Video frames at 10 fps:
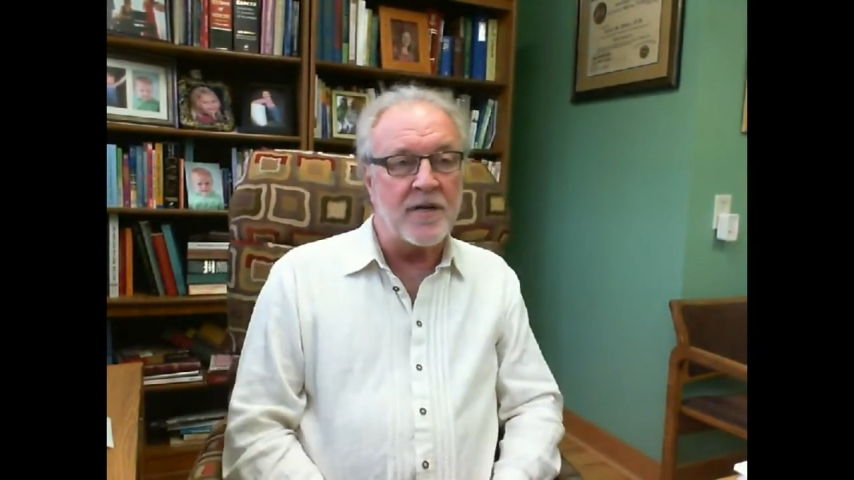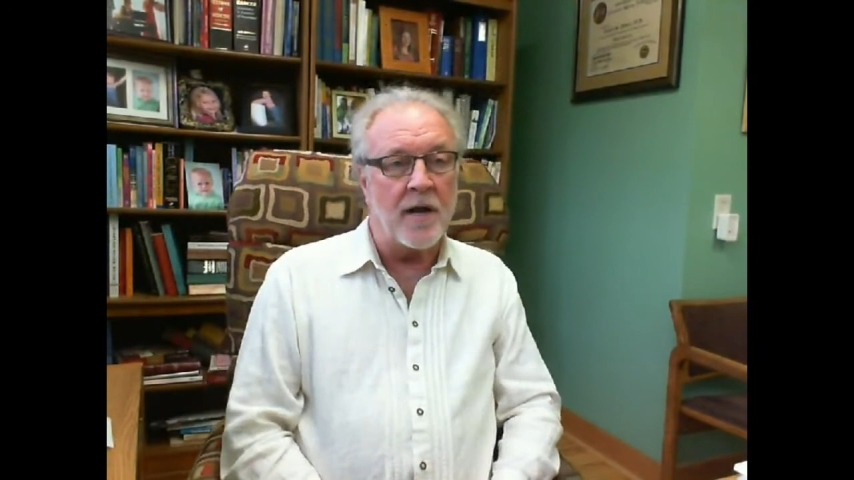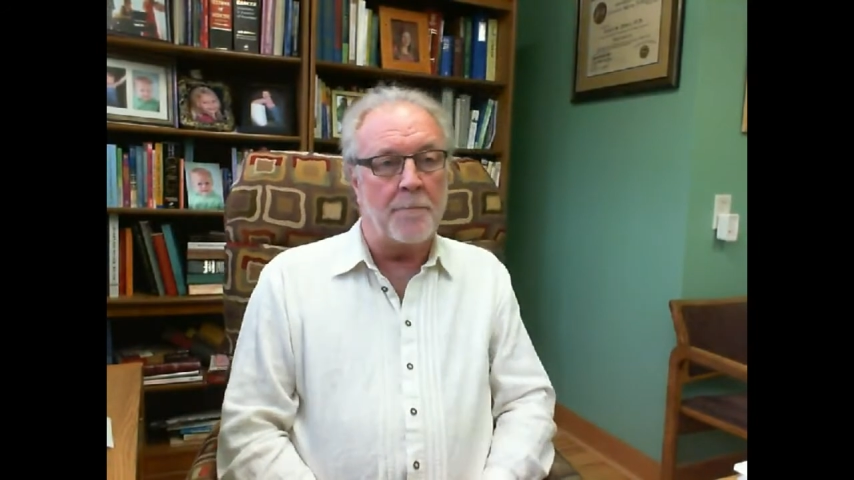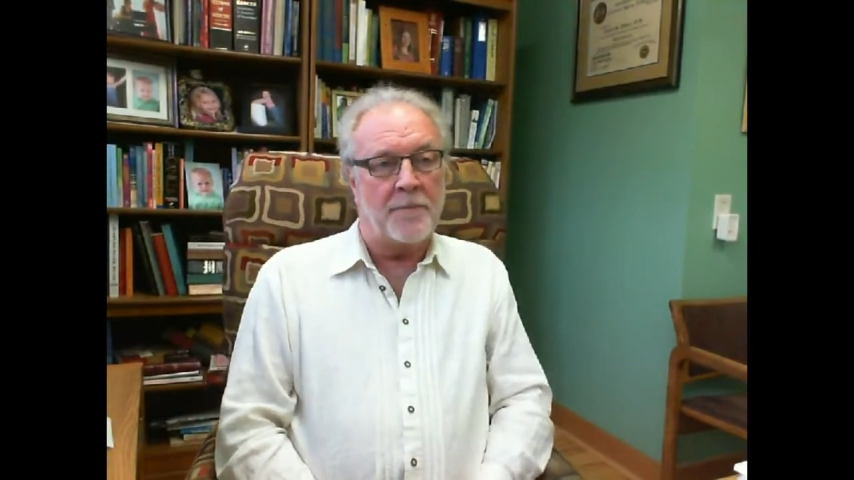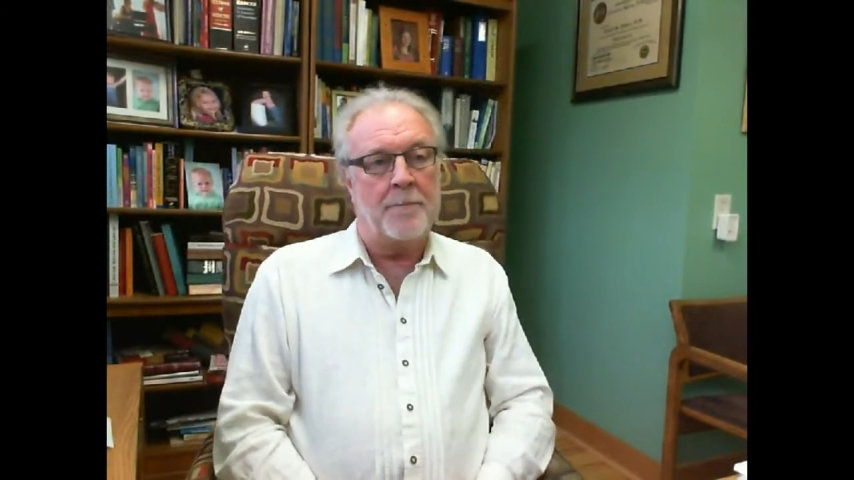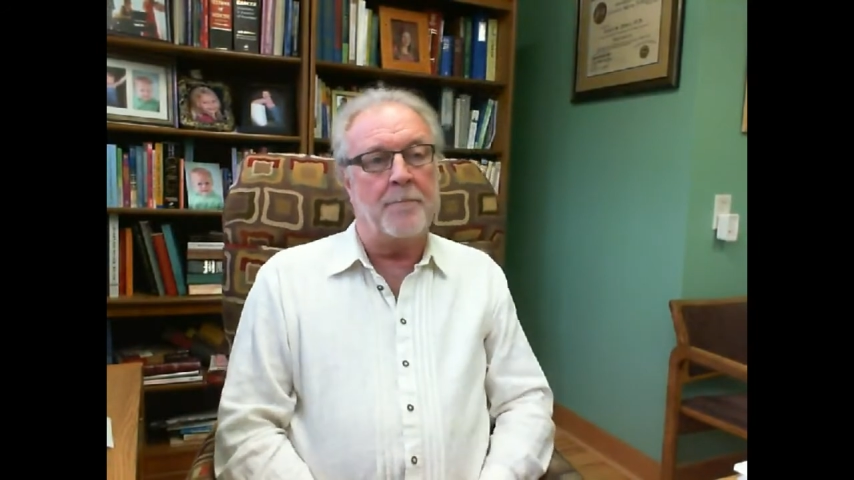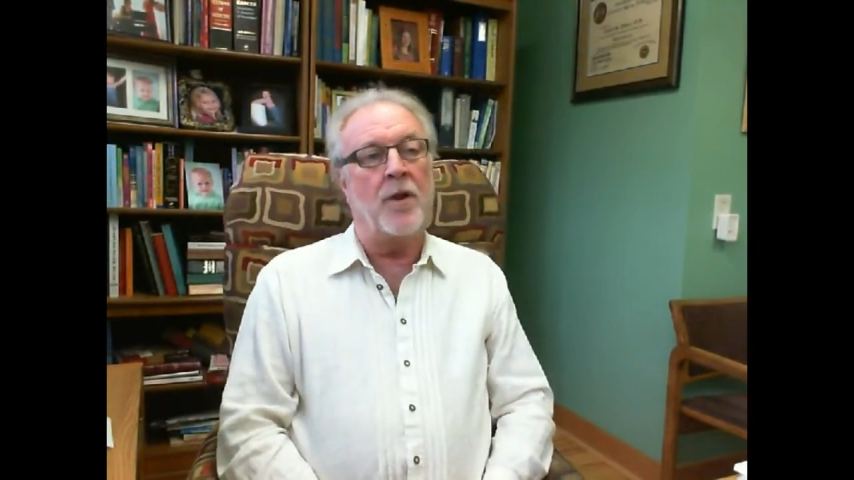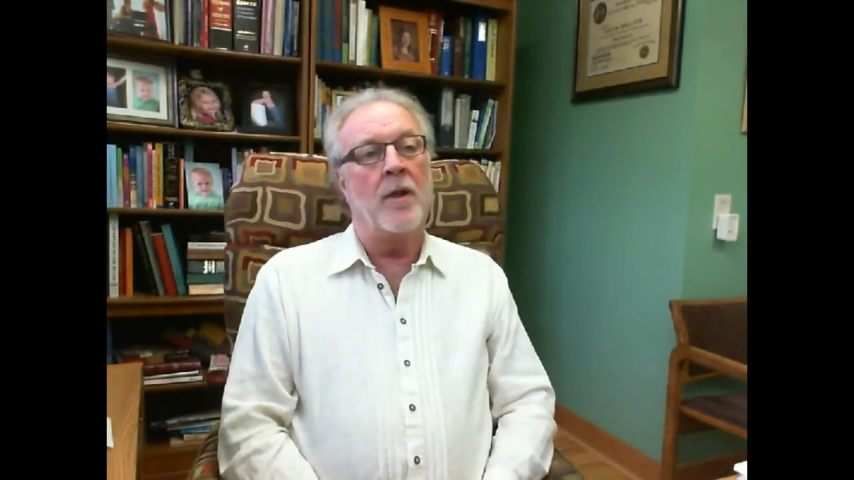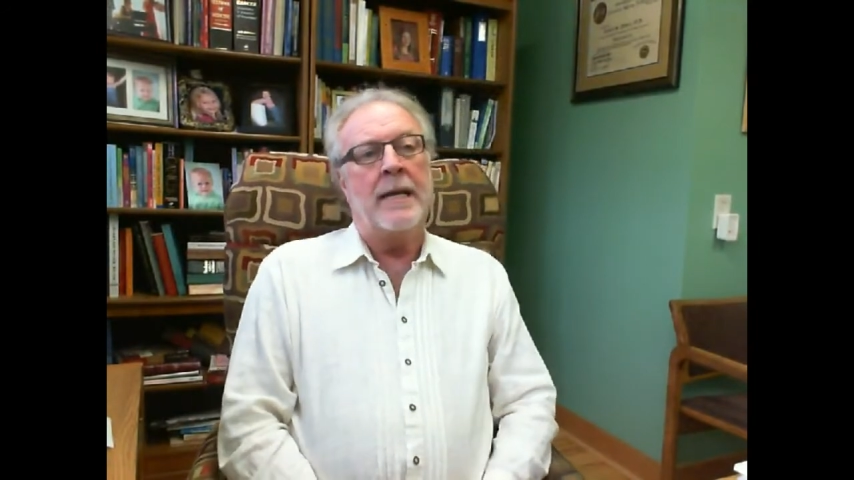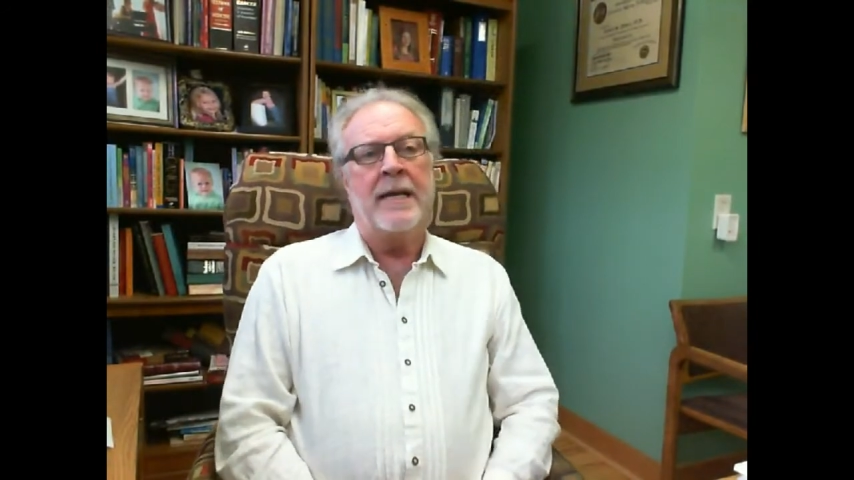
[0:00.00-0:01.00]
tell
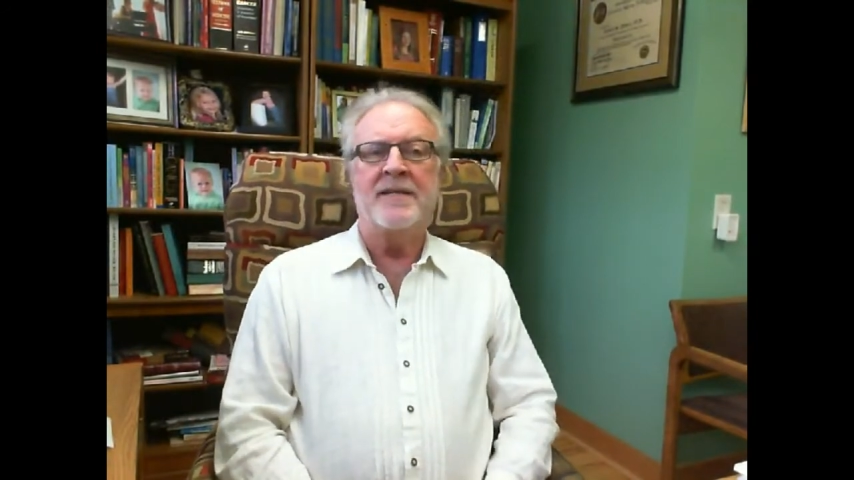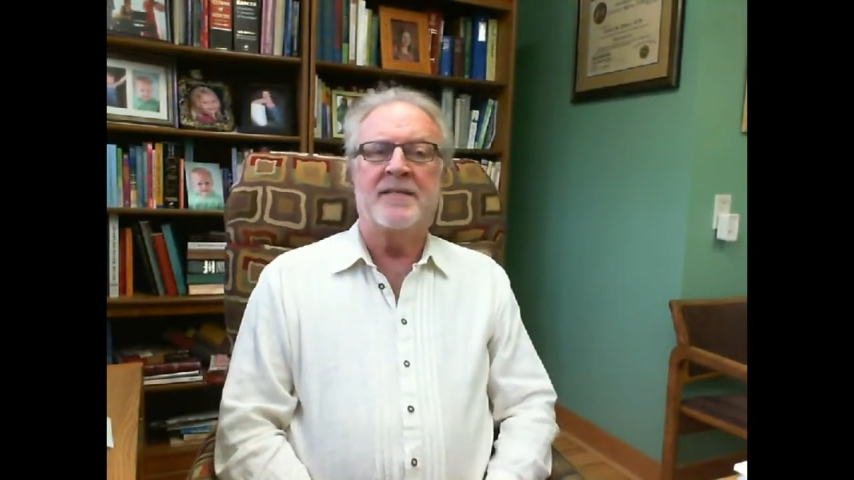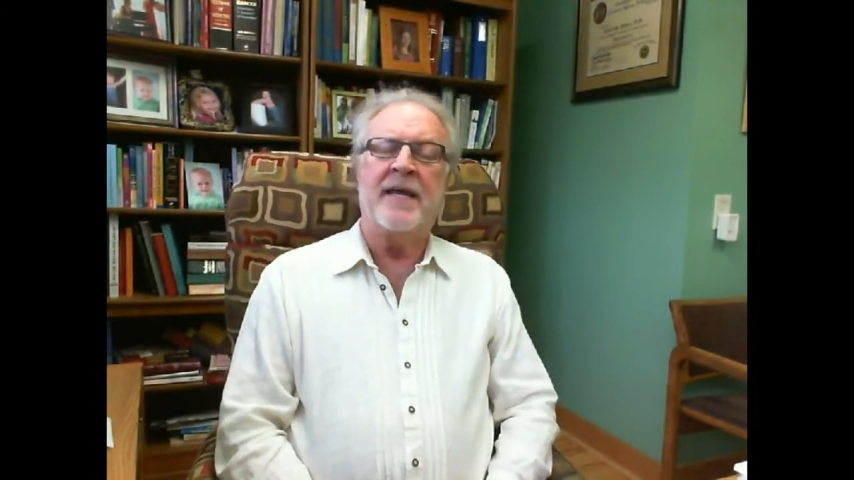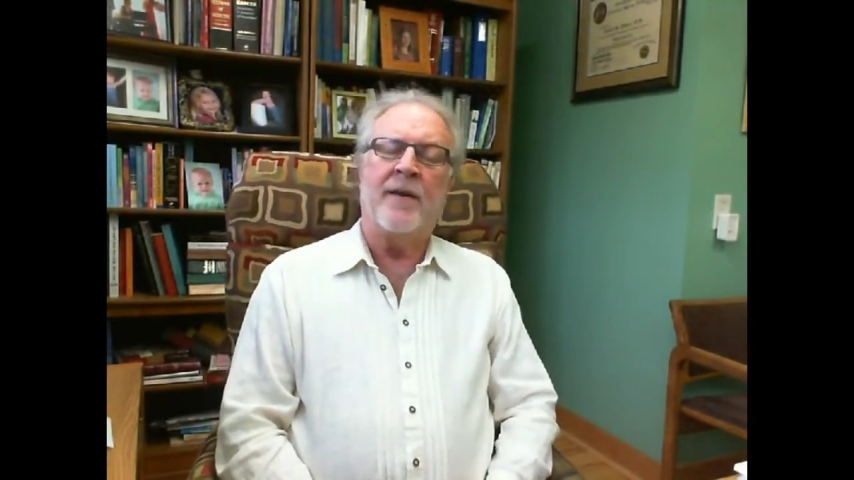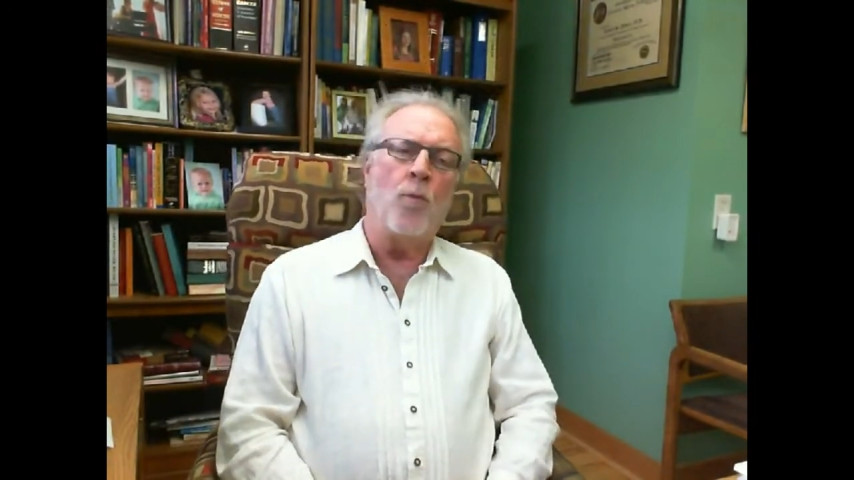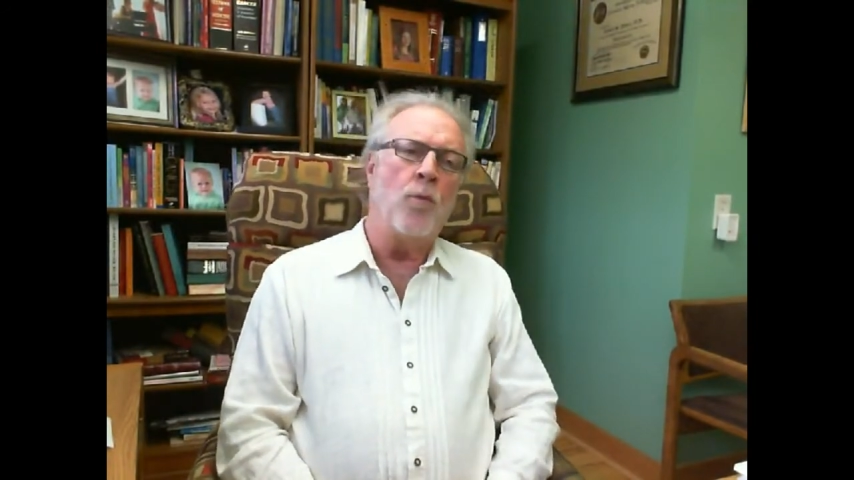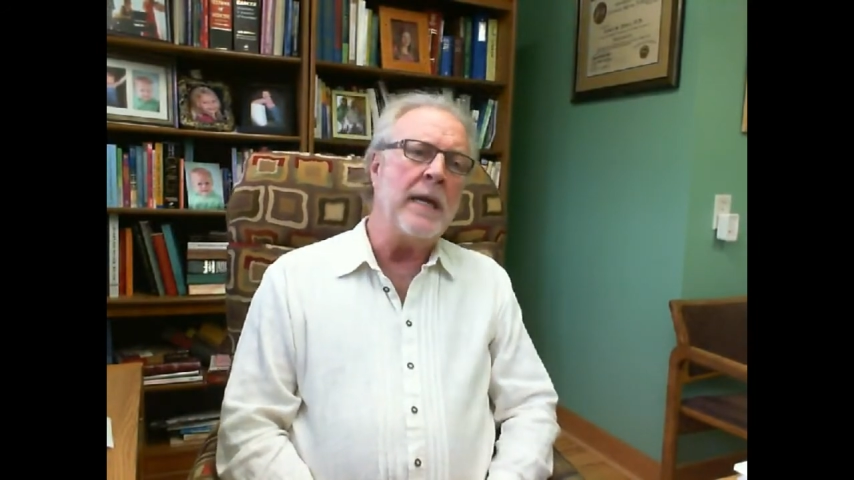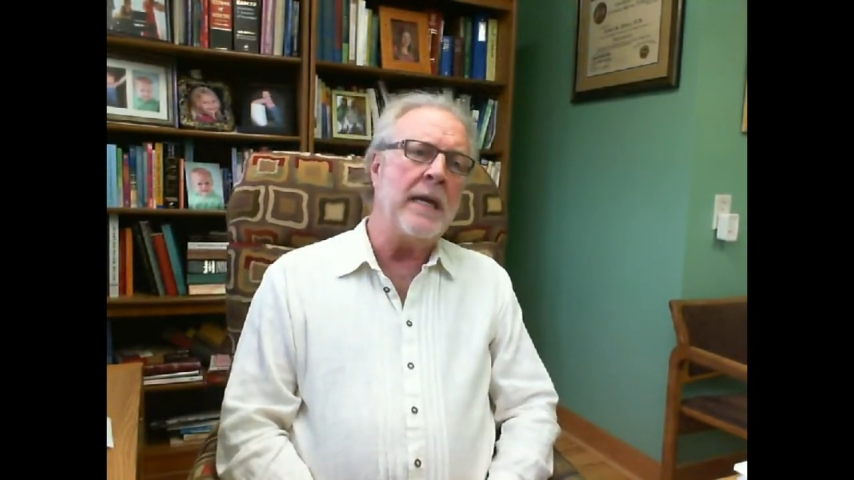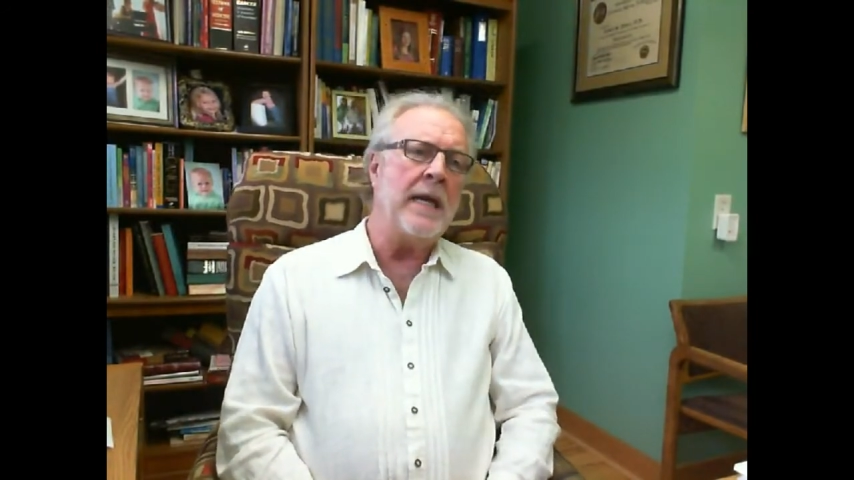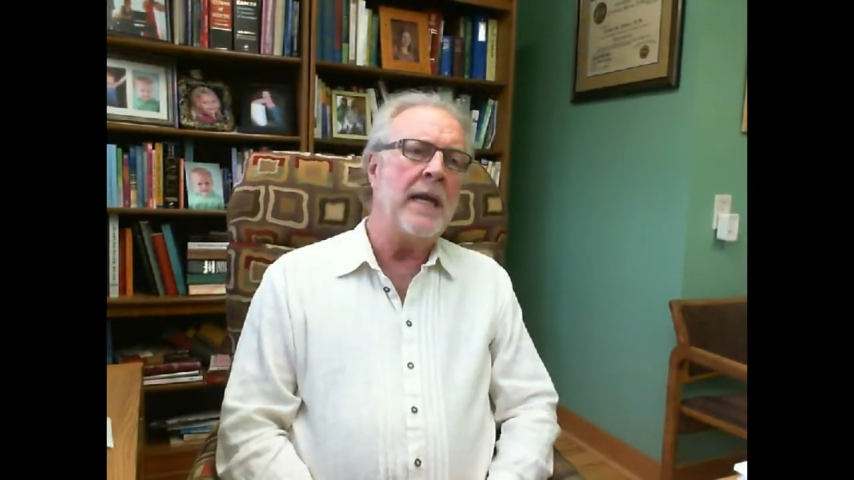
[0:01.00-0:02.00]
people is that
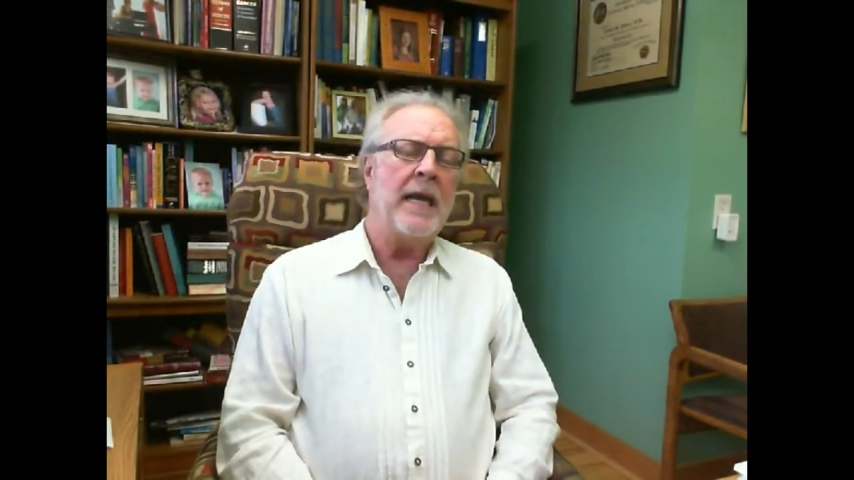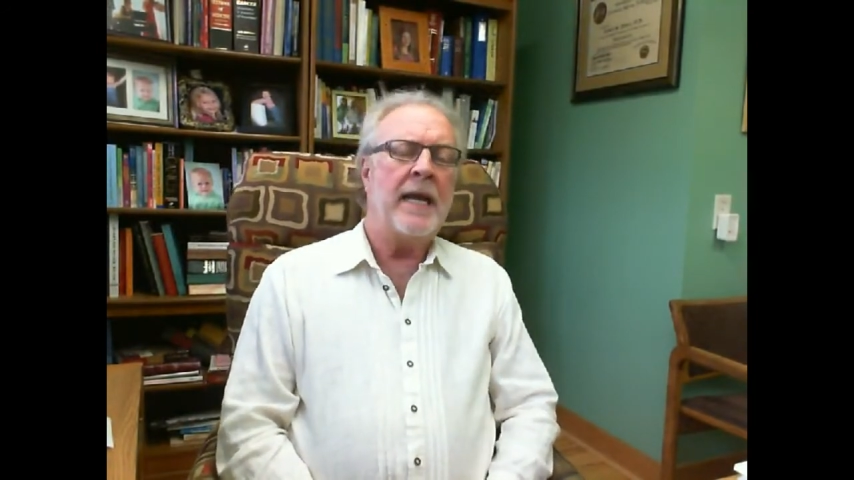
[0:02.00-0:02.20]
we